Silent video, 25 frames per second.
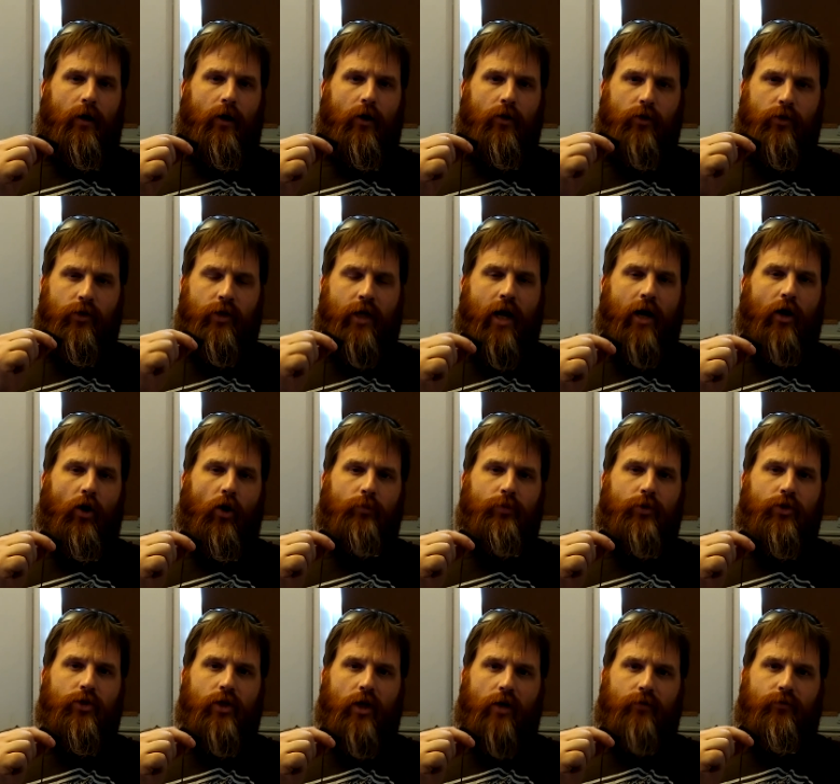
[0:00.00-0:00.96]
Other than that, I hope
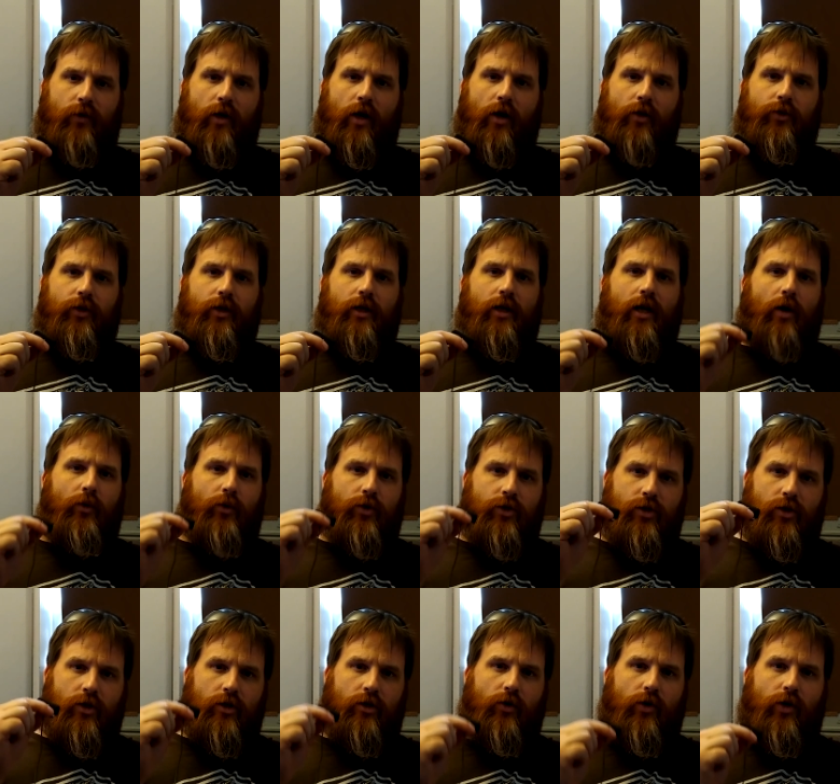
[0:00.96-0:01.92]
you're safe and healthy, and I will
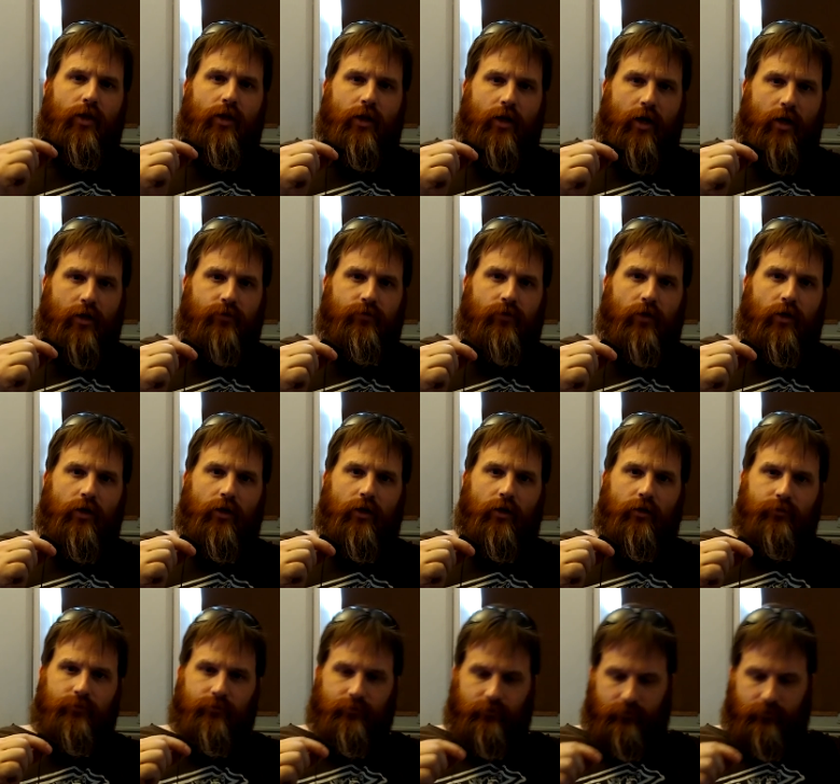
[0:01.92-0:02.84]
see you in the next video.